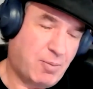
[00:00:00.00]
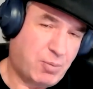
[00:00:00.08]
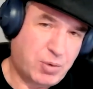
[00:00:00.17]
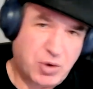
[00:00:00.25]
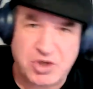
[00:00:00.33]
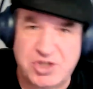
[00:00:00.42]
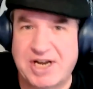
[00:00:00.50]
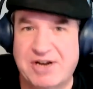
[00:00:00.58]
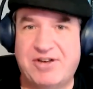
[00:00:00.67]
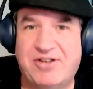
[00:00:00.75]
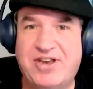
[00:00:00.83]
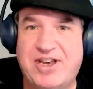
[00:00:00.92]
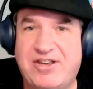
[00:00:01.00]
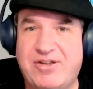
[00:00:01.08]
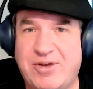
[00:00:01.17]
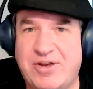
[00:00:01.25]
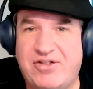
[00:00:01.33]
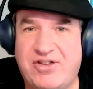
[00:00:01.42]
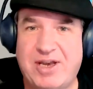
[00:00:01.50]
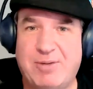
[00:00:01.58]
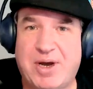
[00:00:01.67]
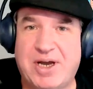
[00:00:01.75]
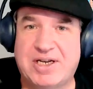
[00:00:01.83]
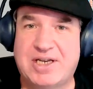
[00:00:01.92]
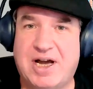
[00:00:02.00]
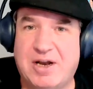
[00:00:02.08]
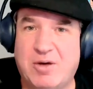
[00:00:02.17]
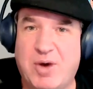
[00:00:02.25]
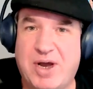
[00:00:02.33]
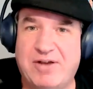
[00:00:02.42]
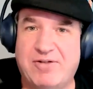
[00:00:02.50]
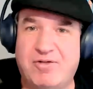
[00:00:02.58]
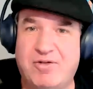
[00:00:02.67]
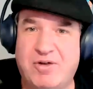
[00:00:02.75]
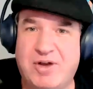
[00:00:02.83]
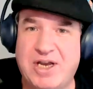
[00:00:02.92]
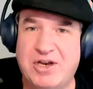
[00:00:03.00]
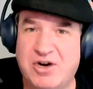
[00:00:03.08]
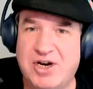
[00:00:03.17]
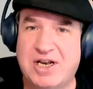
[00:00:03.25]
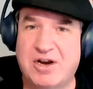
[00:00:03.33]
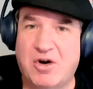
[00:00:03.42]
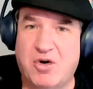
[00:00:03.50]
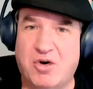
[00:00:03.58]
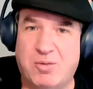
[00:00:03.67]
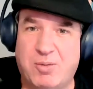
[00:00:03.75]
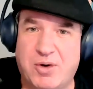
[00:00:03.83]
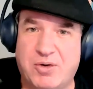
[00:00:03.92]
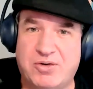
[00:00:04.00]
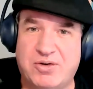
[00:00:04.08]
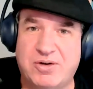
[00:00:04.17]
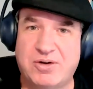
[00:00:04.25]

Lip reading: brushed out to sea by a tidal wave in your little oar boat